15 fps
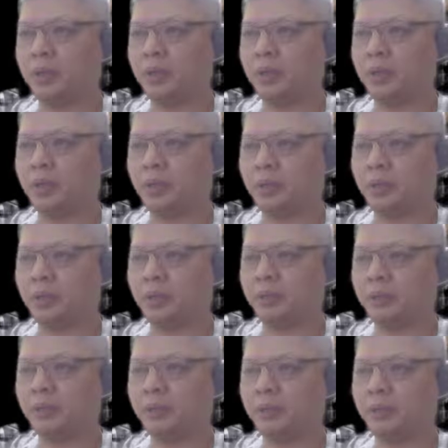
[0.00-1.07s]

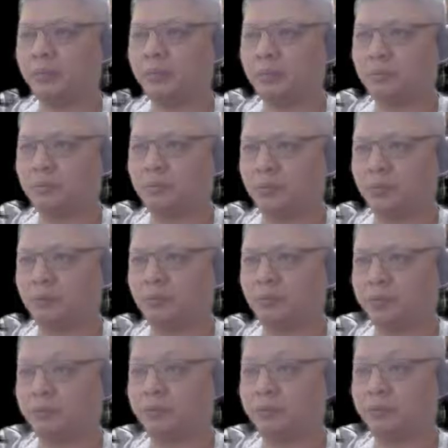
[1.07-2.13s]
And Red
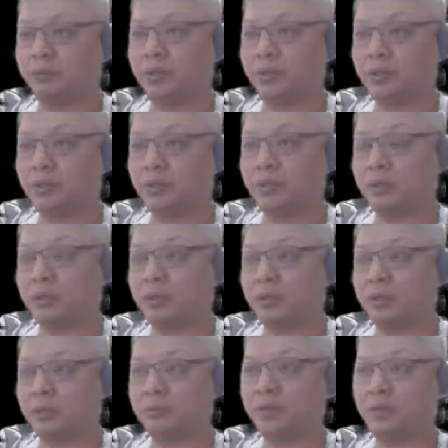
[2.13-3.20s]
would have to
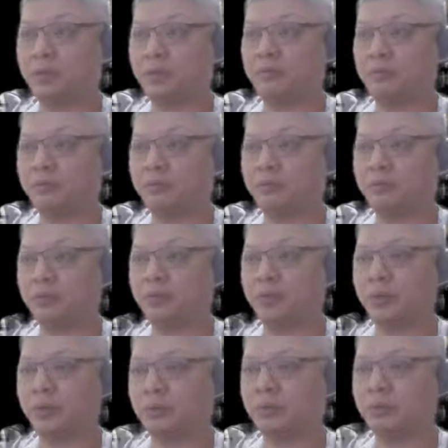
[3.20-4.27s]
spend a few moves
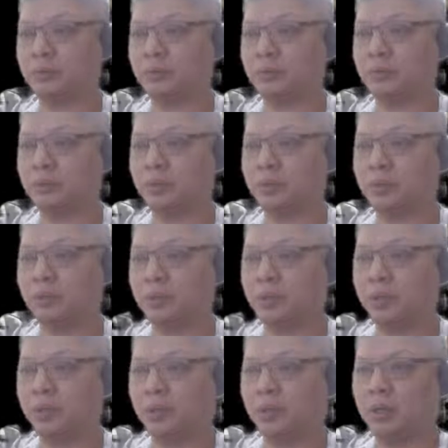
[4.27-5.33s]
trying to
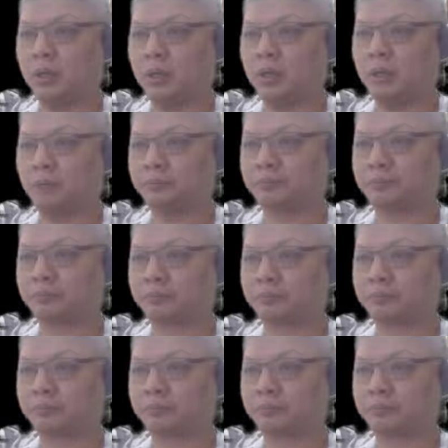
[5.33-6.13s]
um,